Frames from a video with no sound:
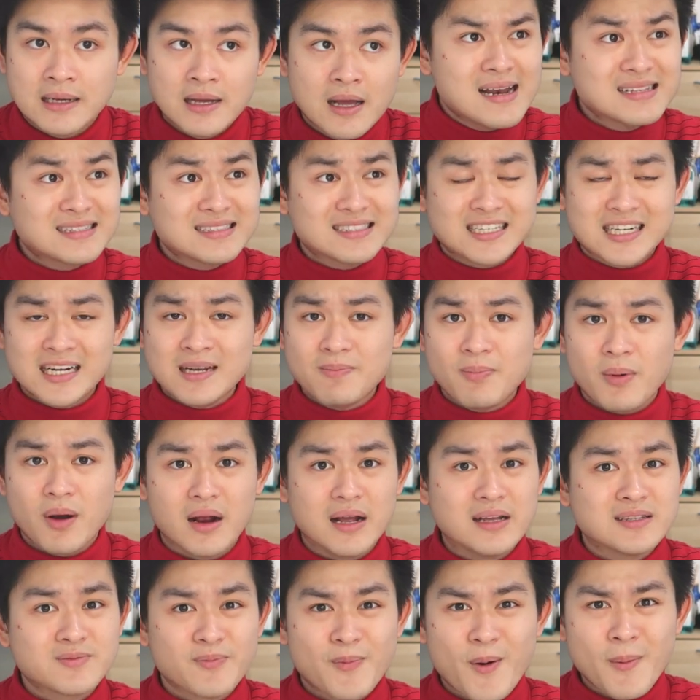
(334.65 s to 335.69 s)
And it's cheaper.
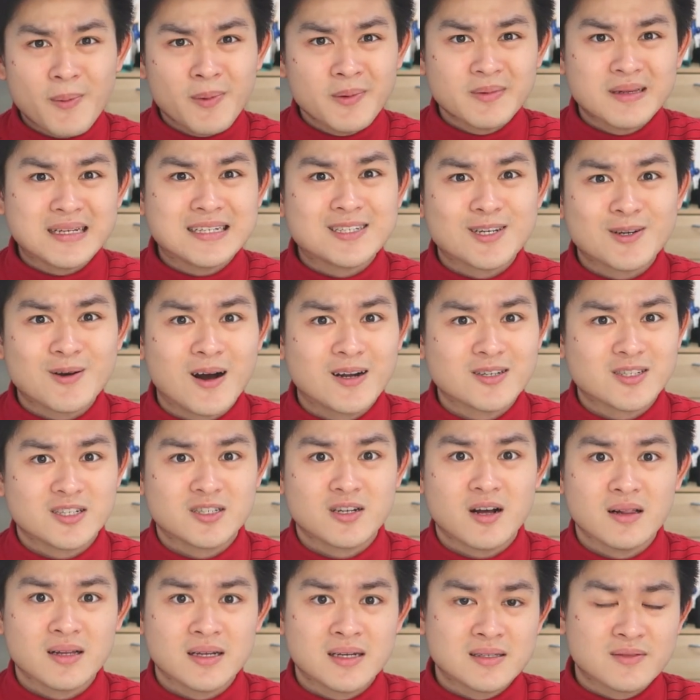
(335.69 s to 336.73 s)
It's probably
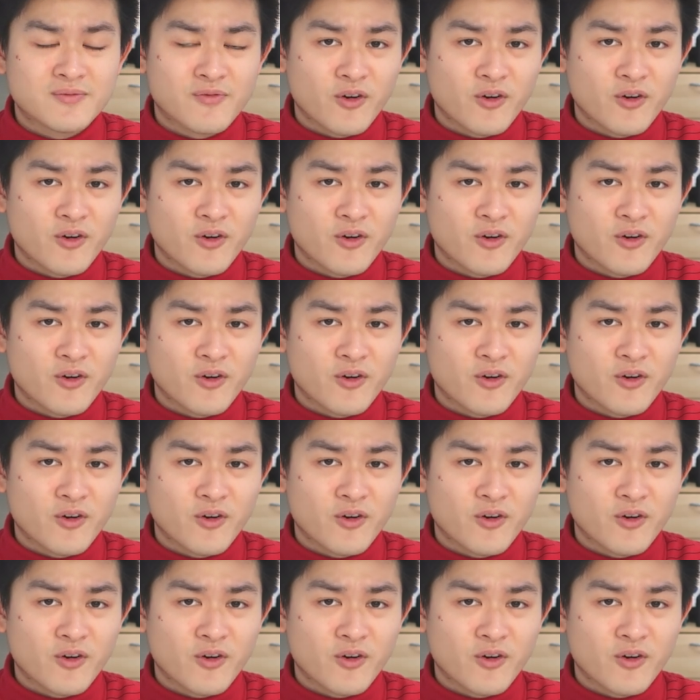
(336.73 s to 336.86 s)
$200